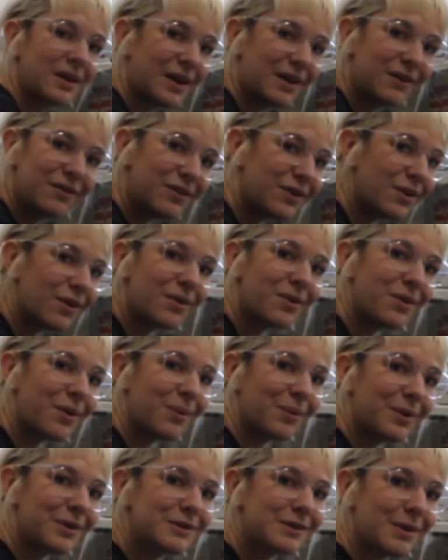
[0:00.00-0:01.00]
If you don't know
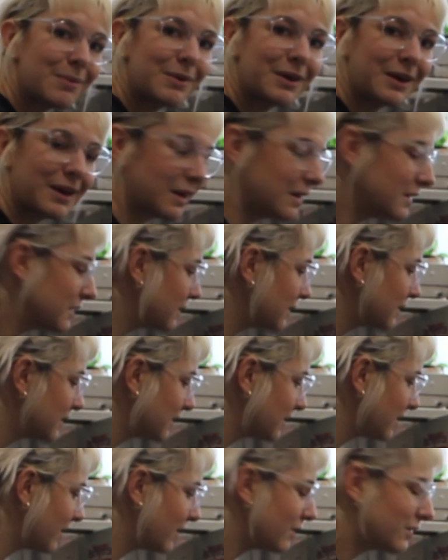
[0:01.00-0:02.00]
what something is,
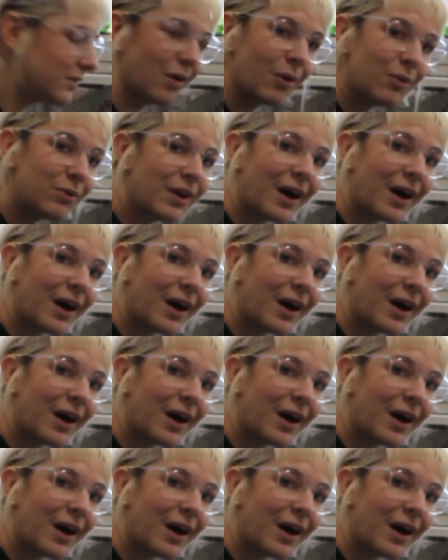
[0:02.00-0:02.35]
don't